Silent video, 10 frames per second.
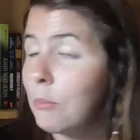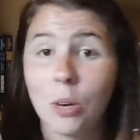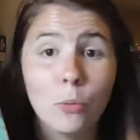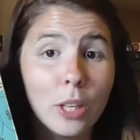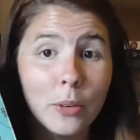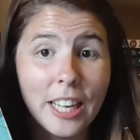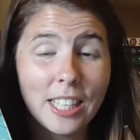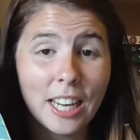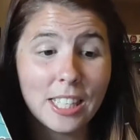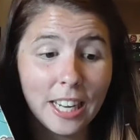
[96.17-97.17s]
So I'm really, really
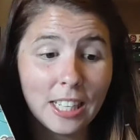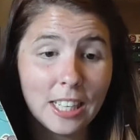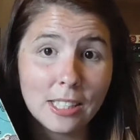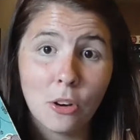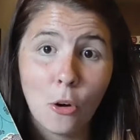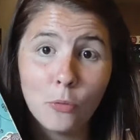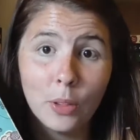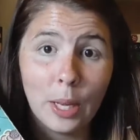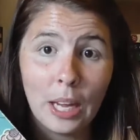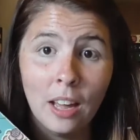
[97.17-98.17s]
excited to get to this, and
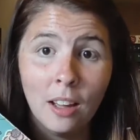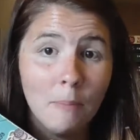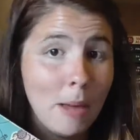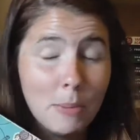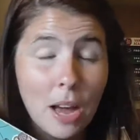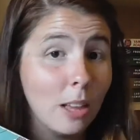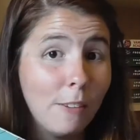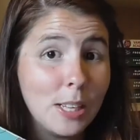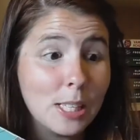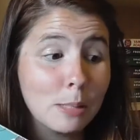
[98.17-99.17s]
hopefully maybe I'll
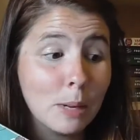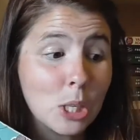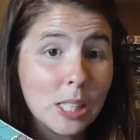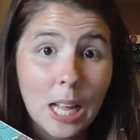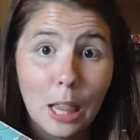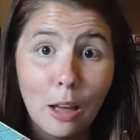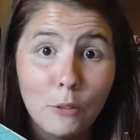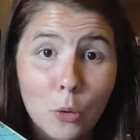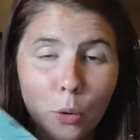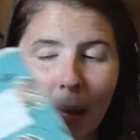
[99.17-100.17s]
love this as much as I
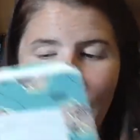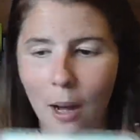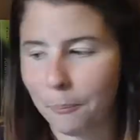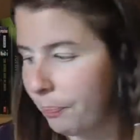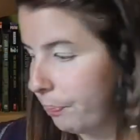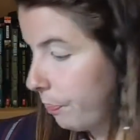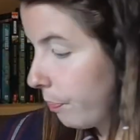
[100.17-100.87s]
loved Rebecca.